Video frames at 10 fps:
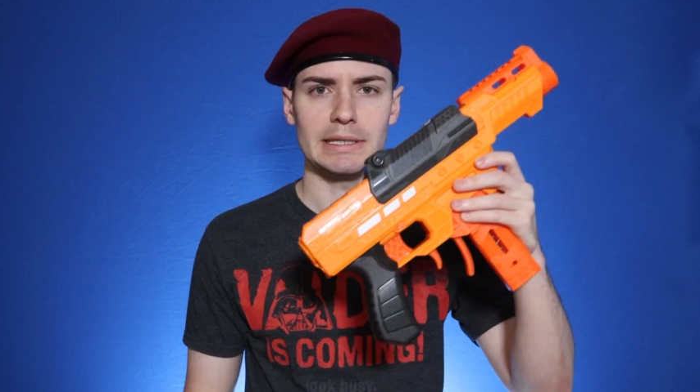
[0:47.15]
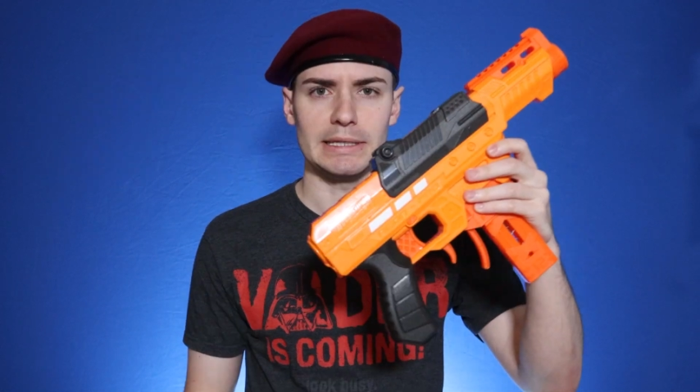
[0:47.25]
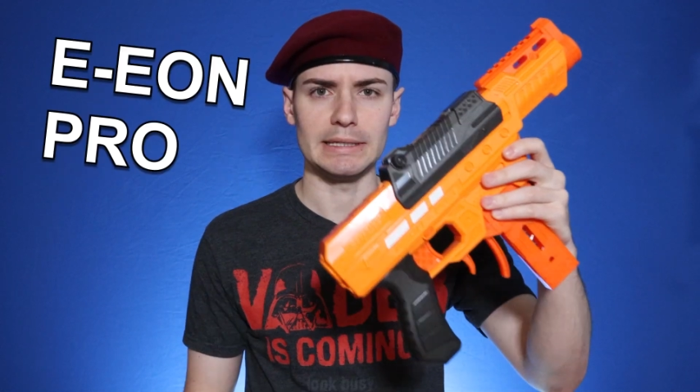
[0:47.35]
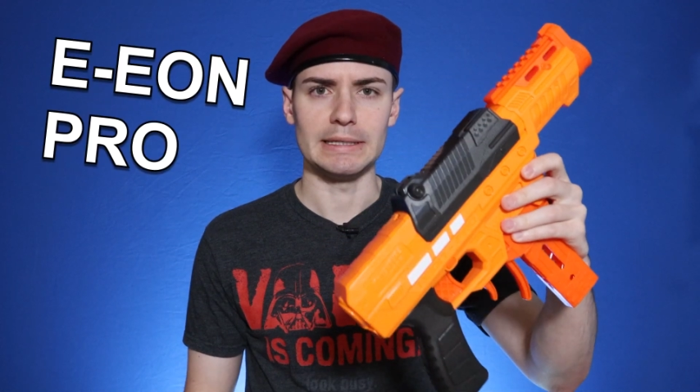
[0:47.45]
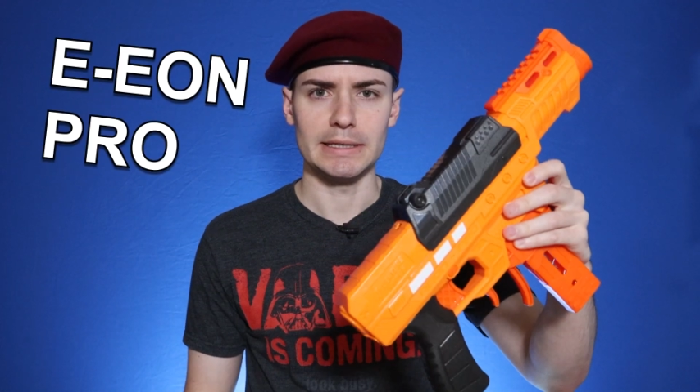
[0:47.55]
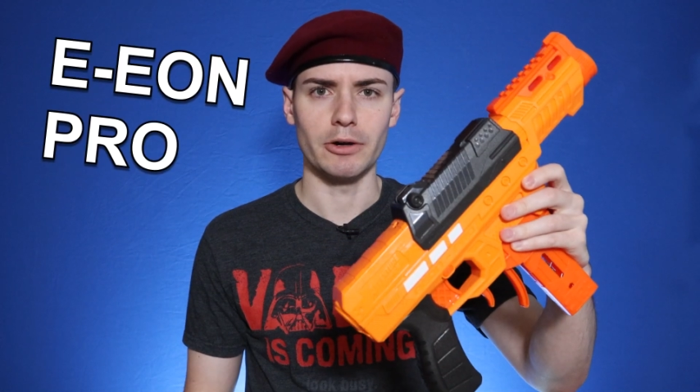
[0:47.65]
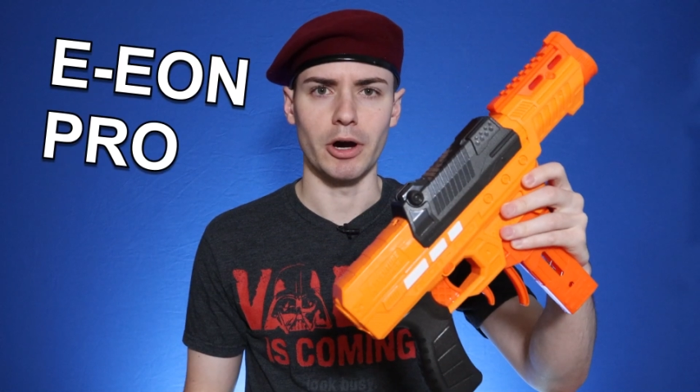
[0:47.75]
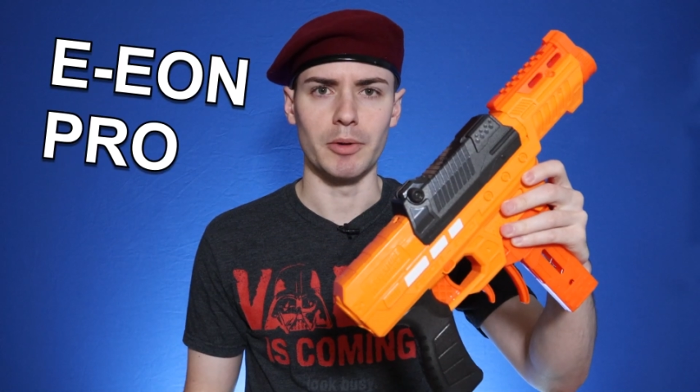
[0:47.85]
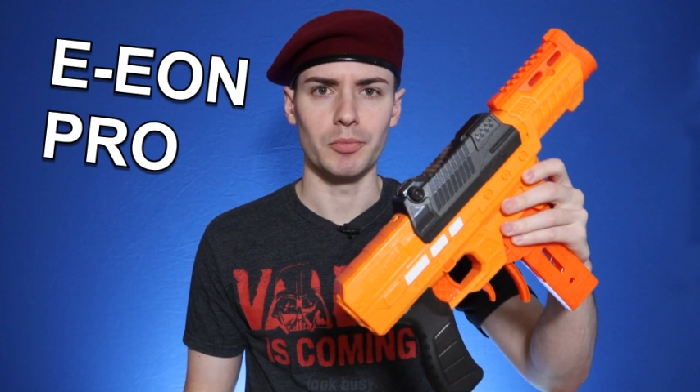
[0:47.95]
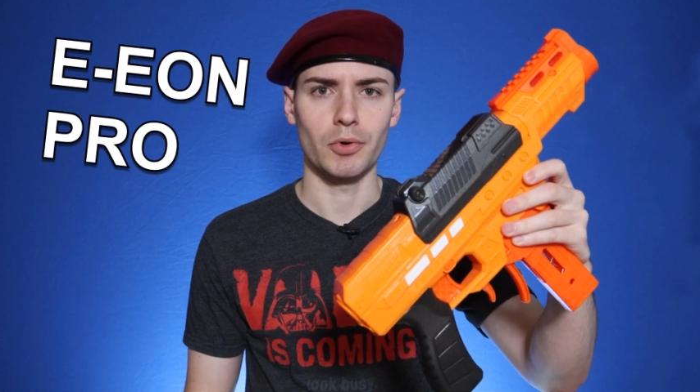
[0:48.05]
E
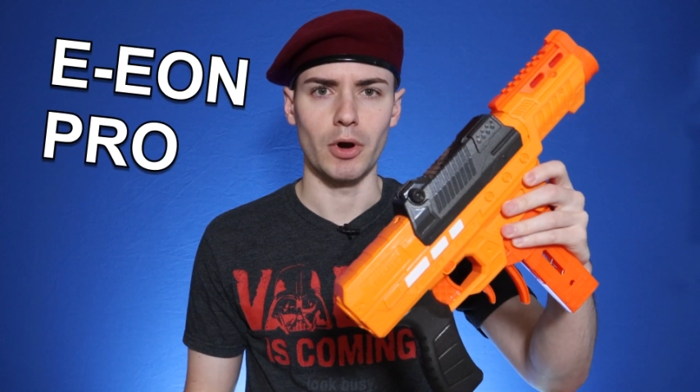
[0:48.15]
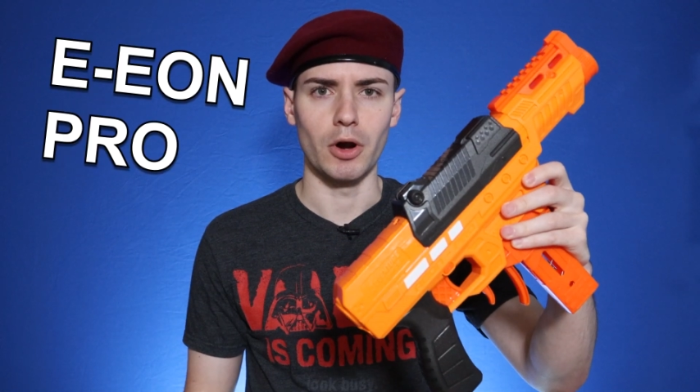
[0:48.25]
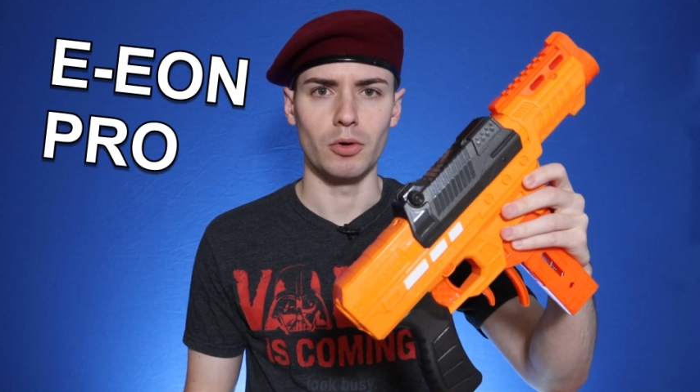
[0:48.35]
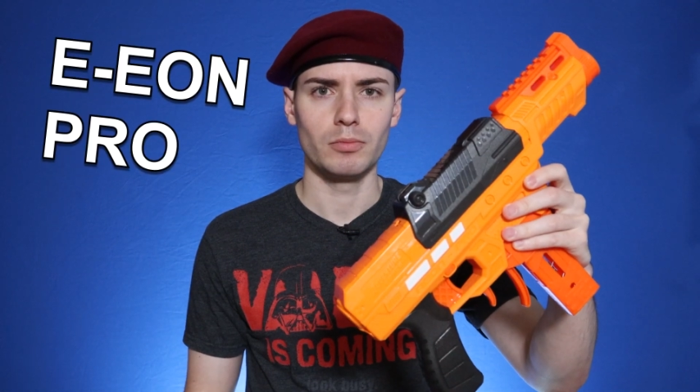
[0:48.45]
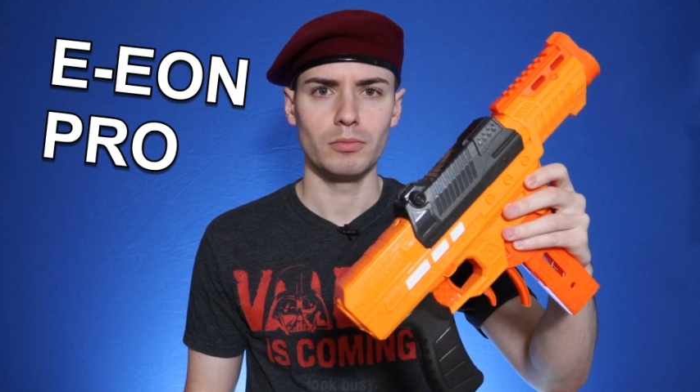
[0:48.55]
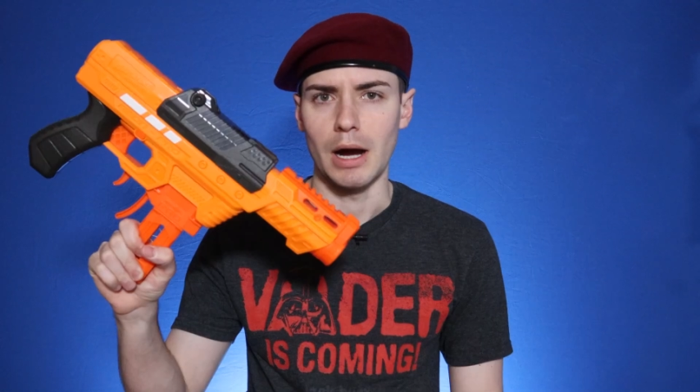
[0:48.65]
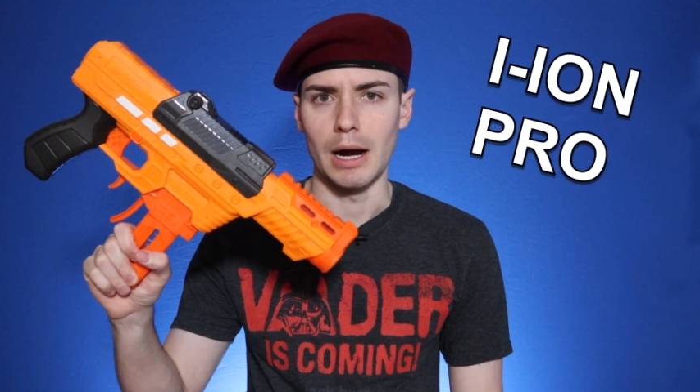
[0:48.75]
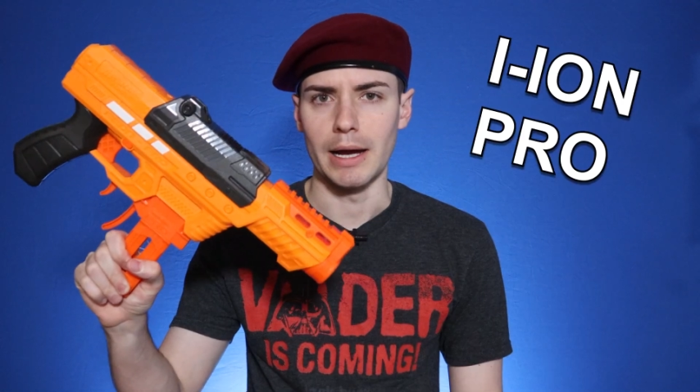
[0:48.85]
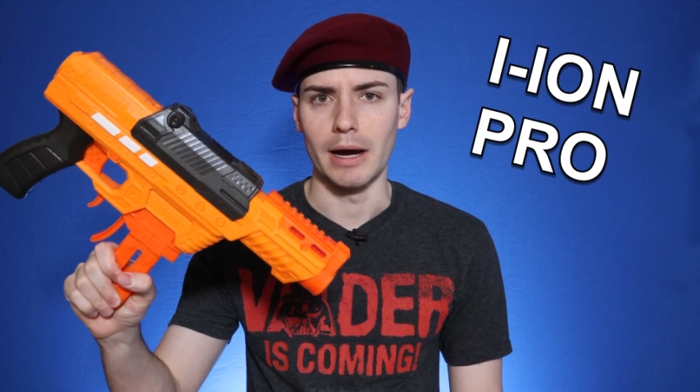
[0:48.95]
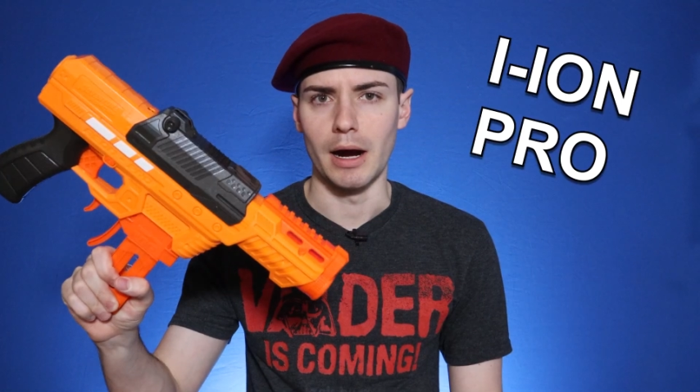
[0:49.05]
Eon Pro,
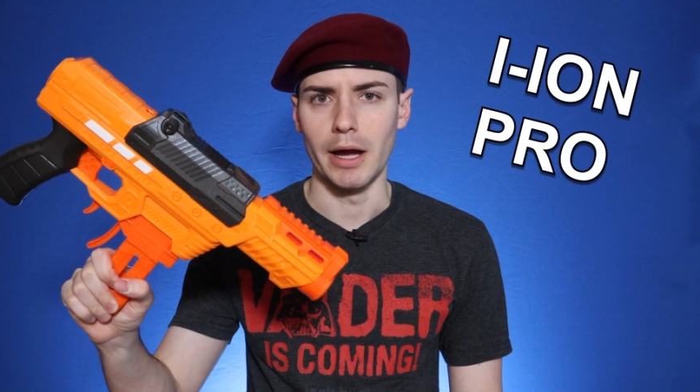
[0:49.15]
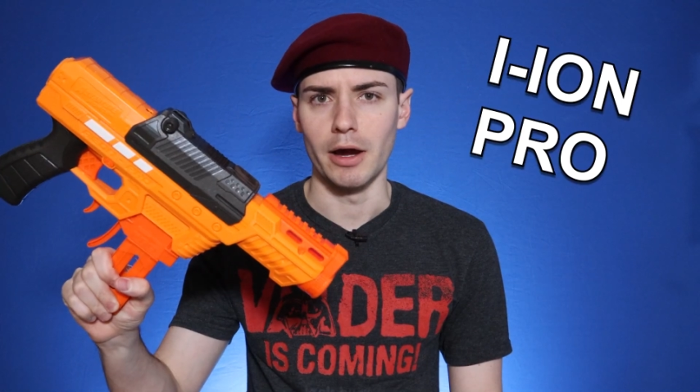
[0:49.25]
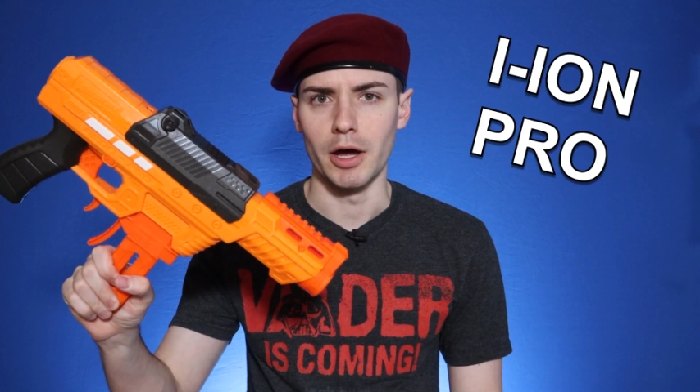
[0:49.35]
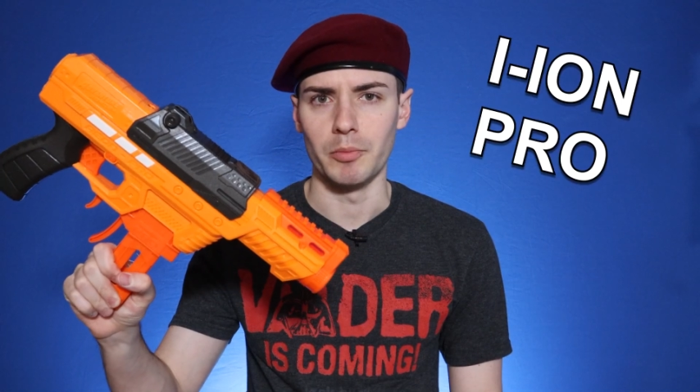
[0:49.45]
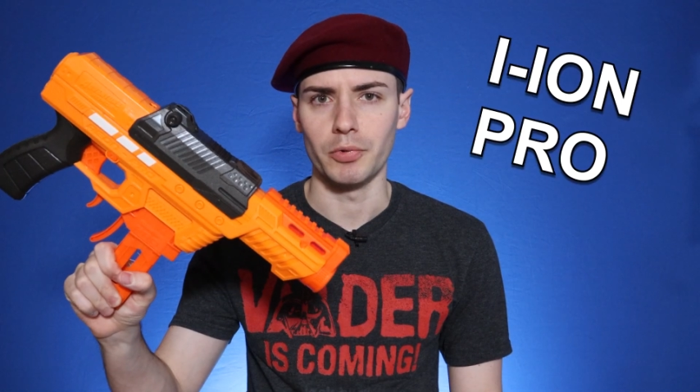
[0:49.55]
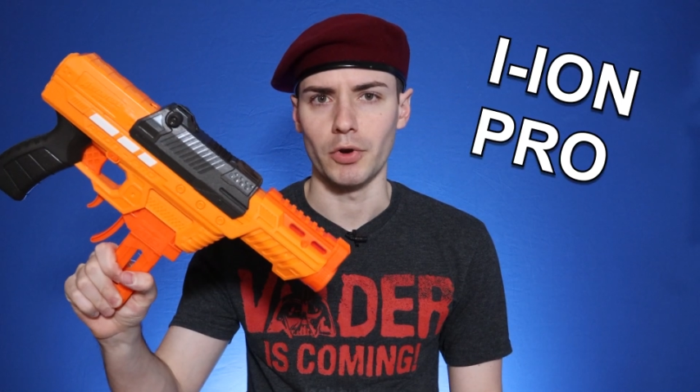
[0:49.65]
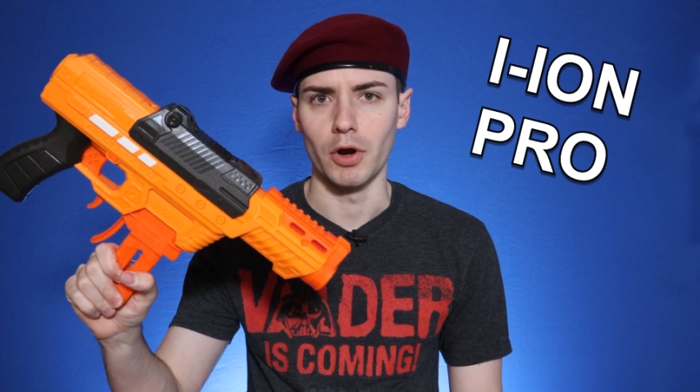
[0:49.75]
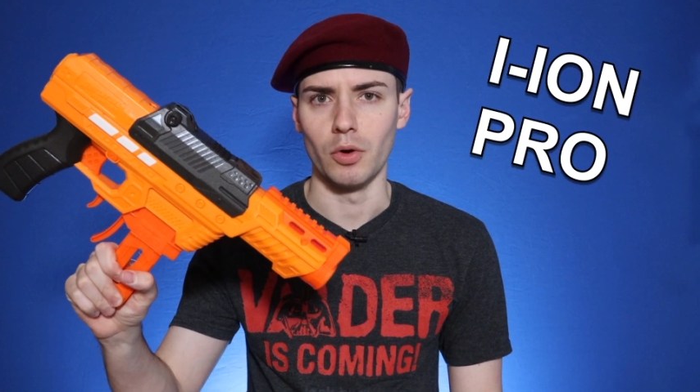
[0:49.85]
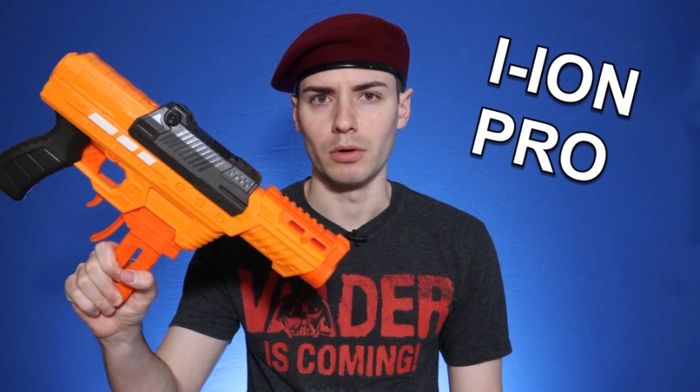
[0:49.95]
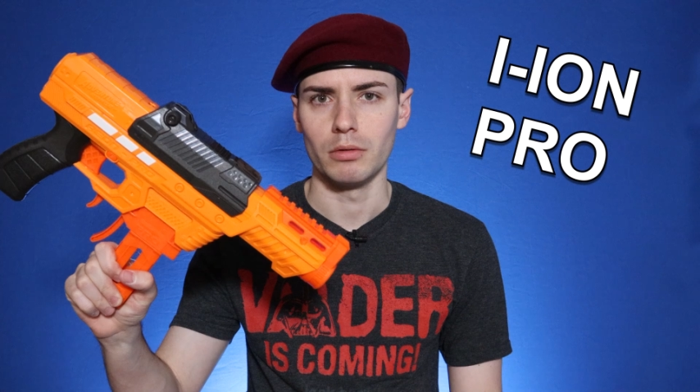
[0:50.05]
I Ion
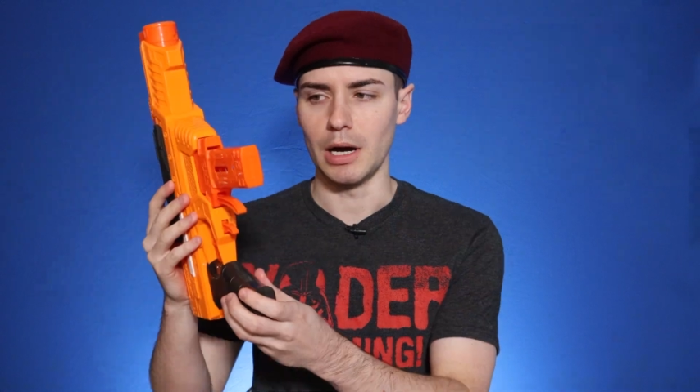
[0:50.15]
Pro,